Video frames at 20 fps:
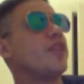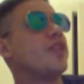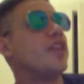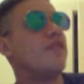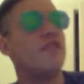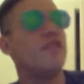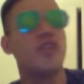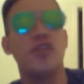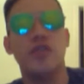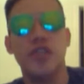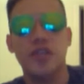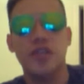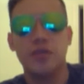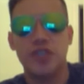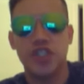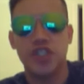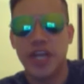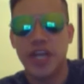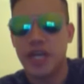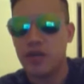even though there
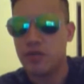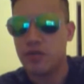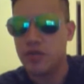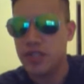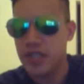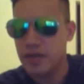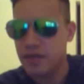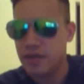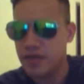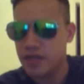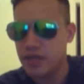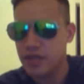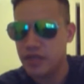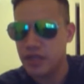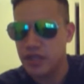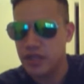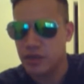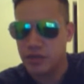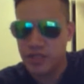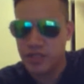was shadows and everything,
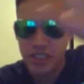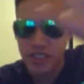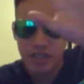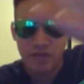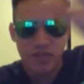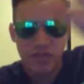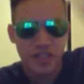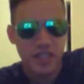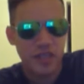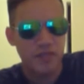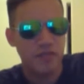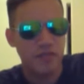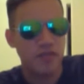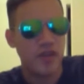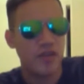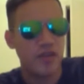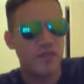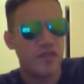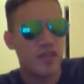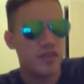and there was a TV set in
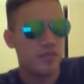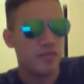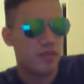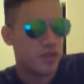front of us.